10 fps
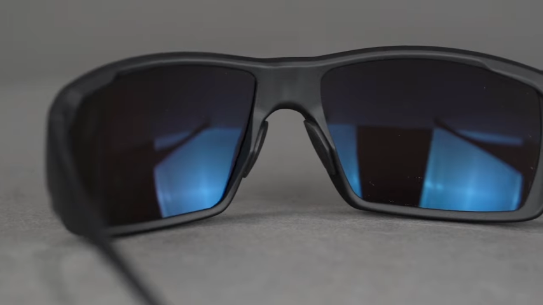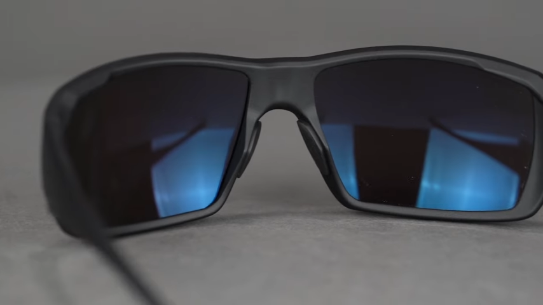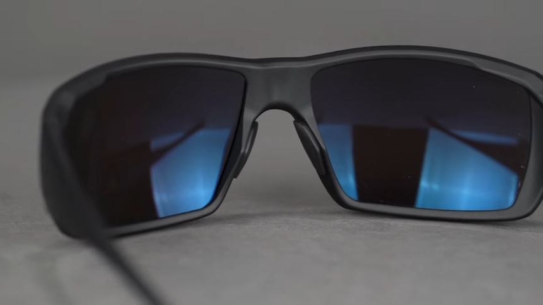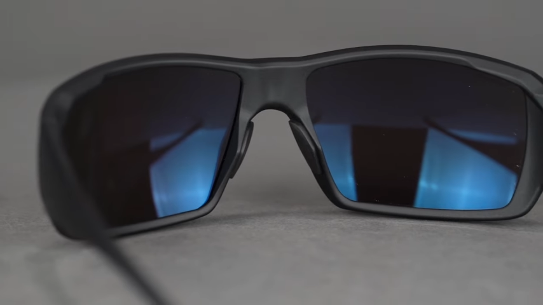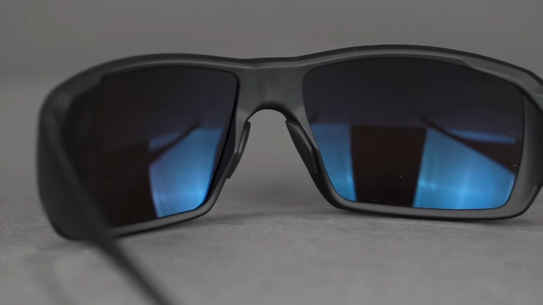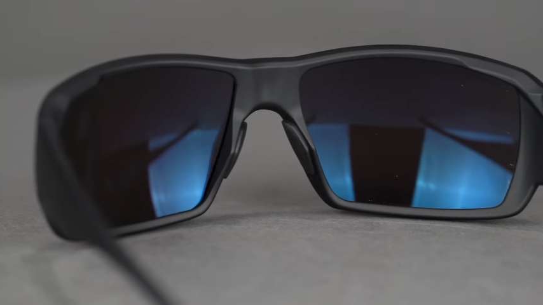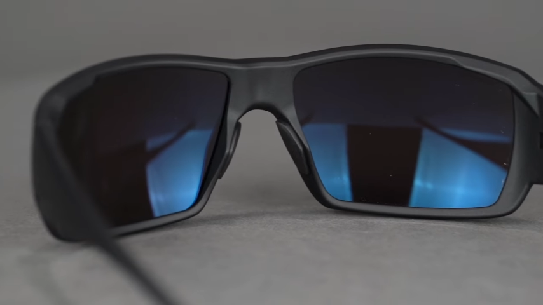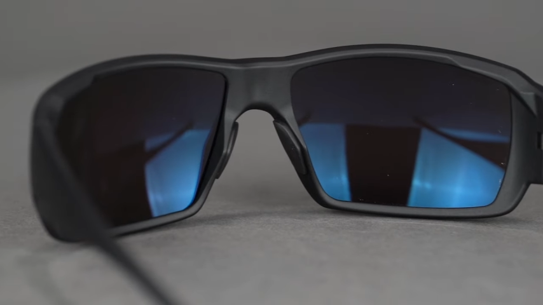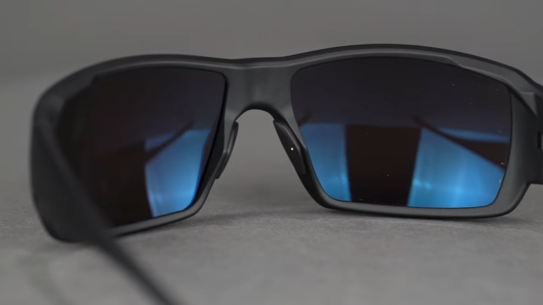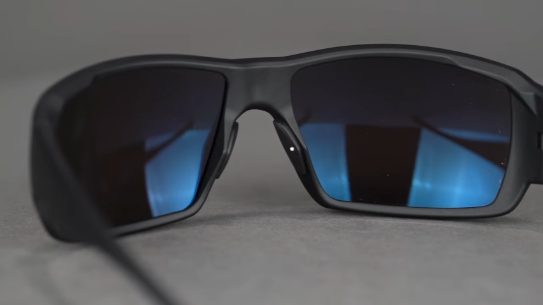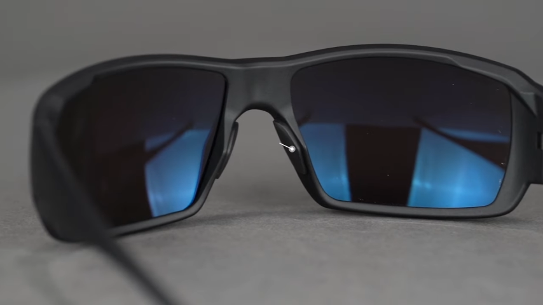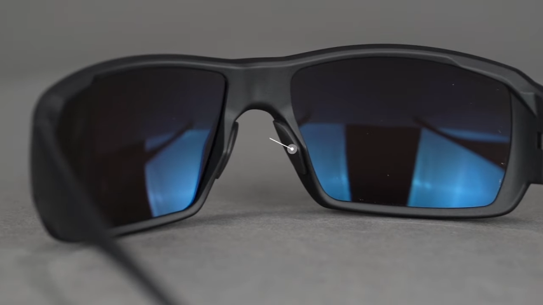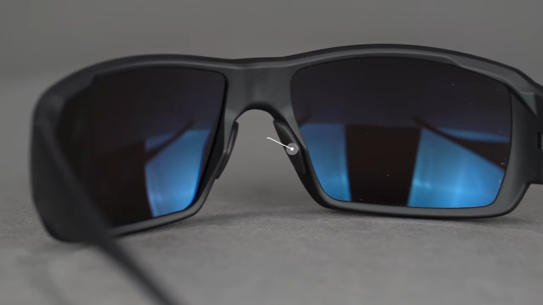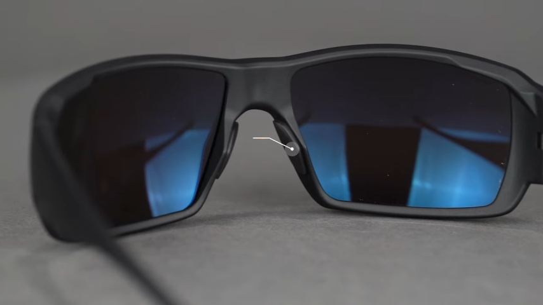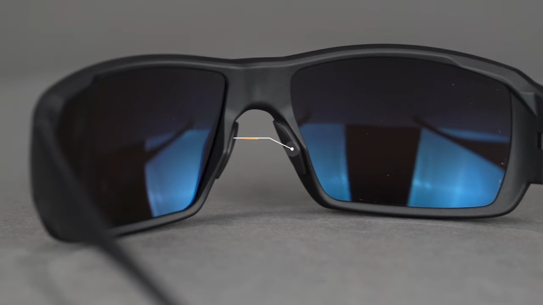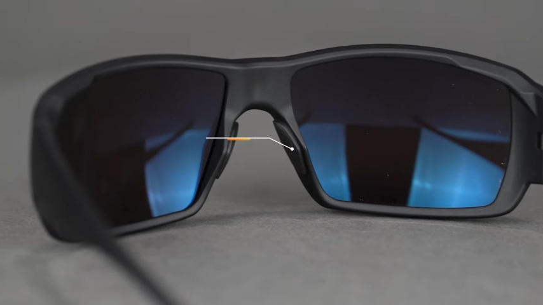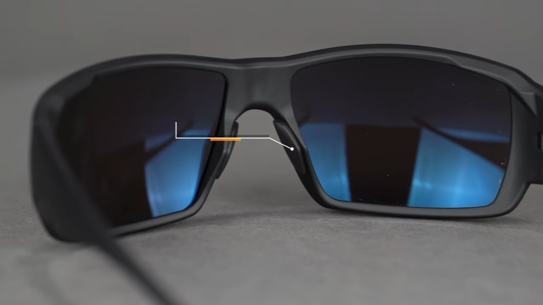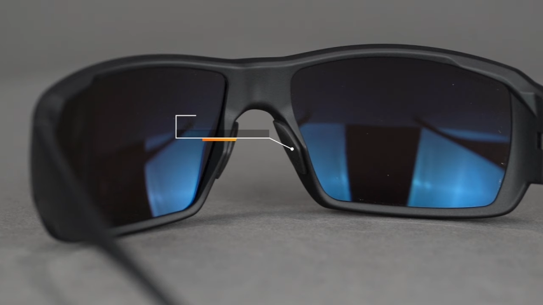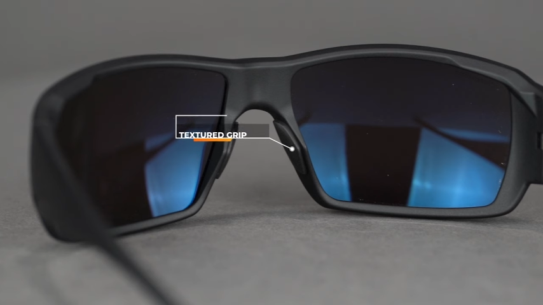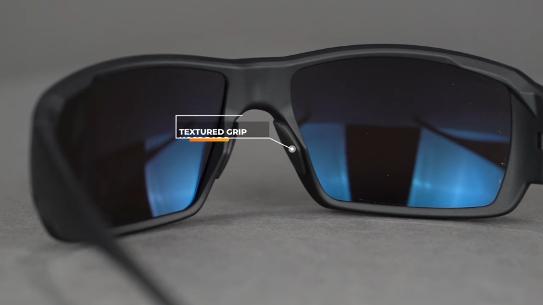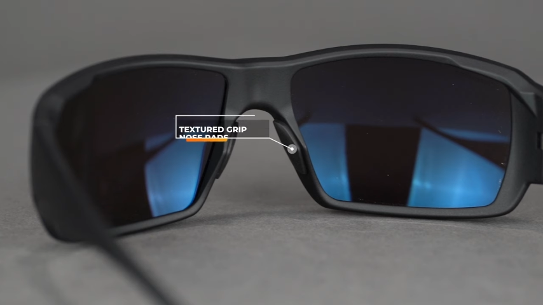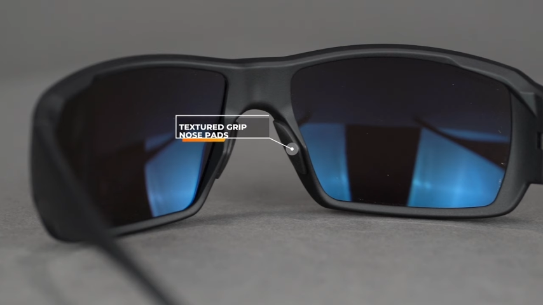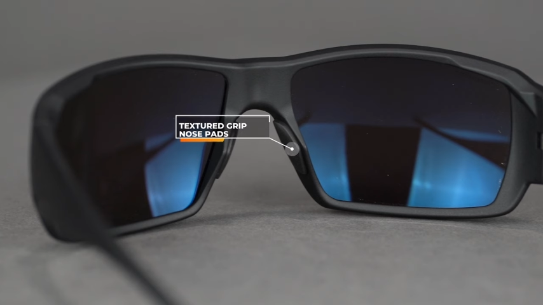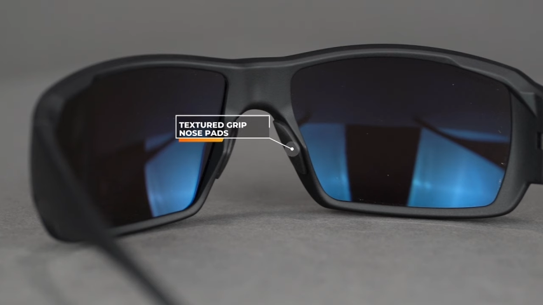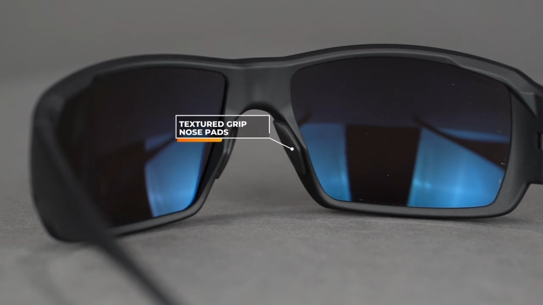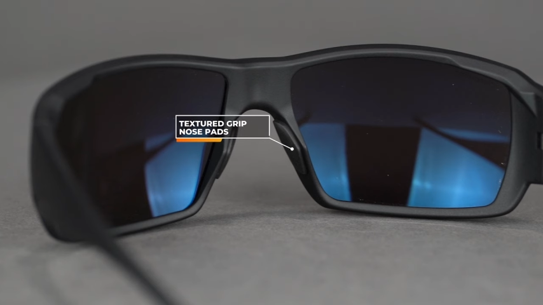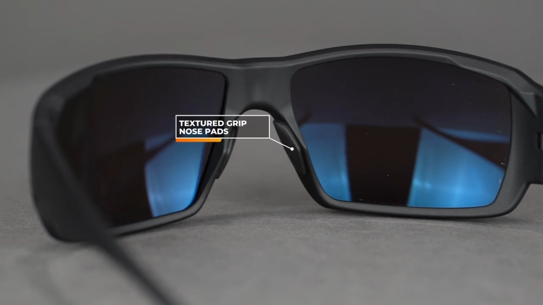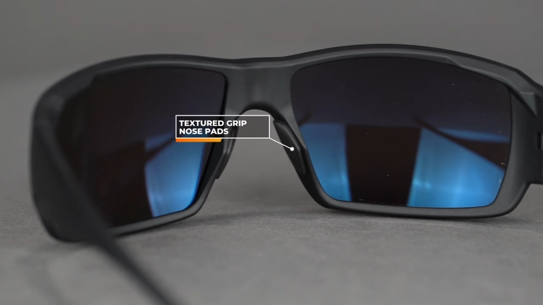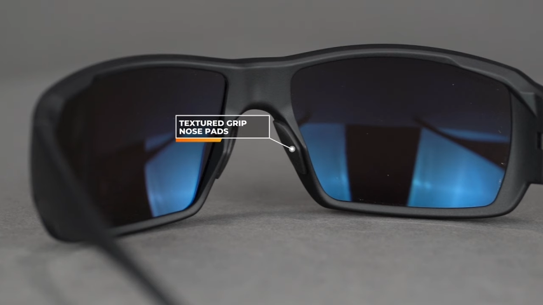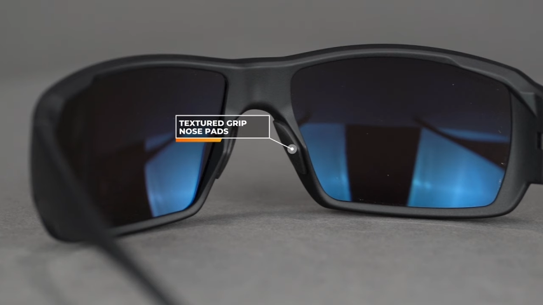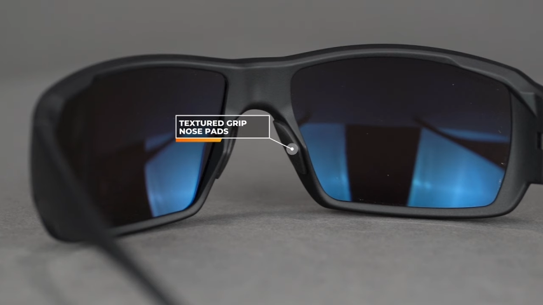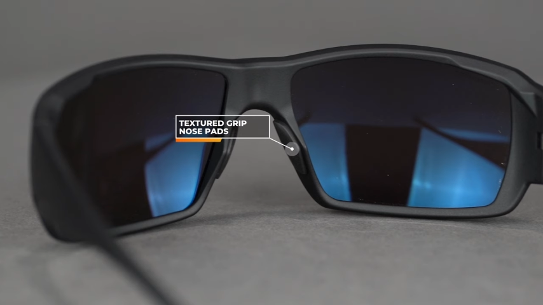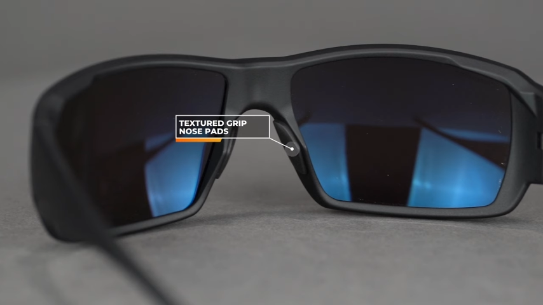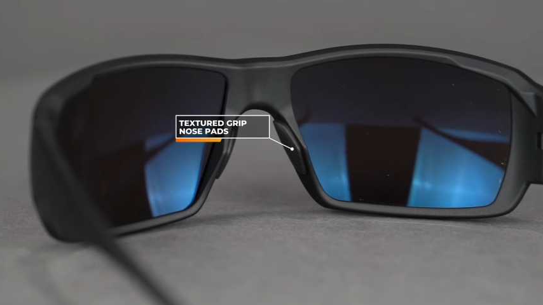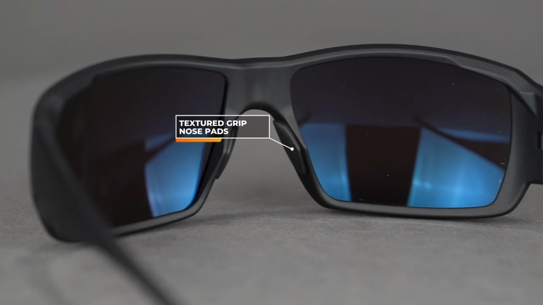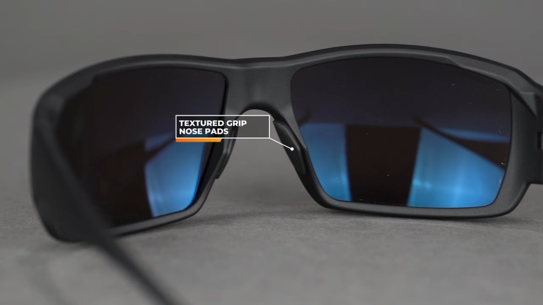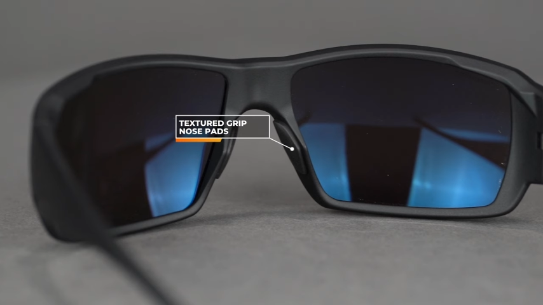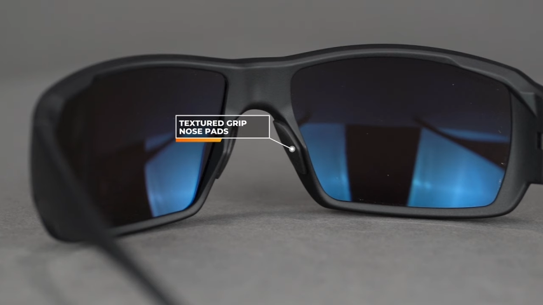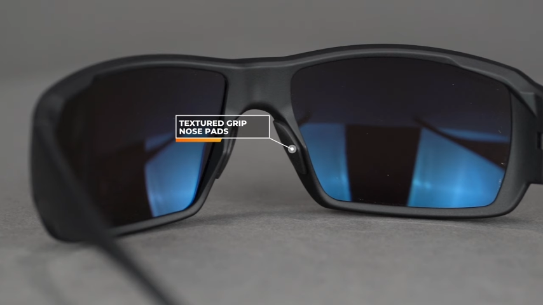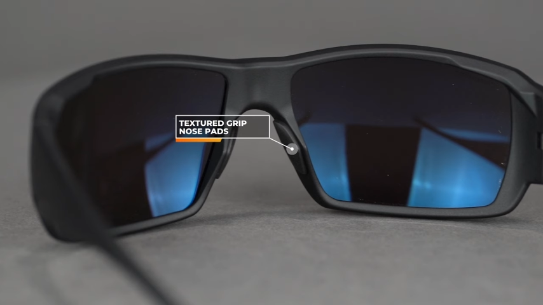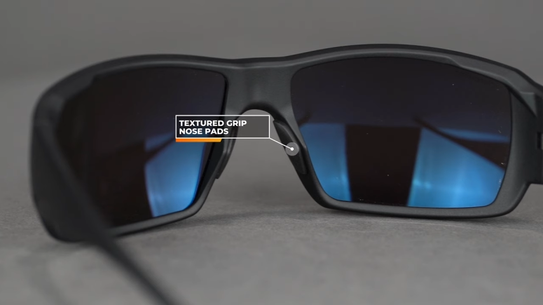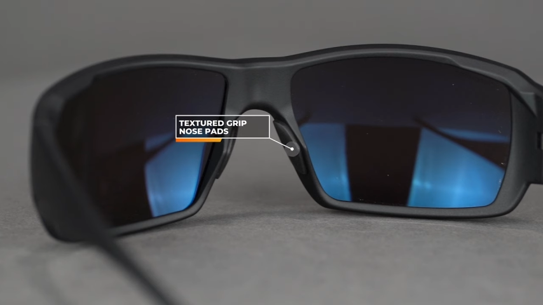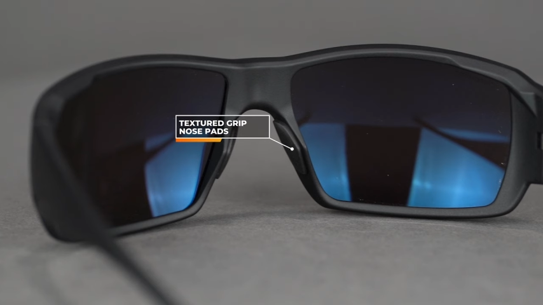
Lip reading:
[unreadable: no face in view]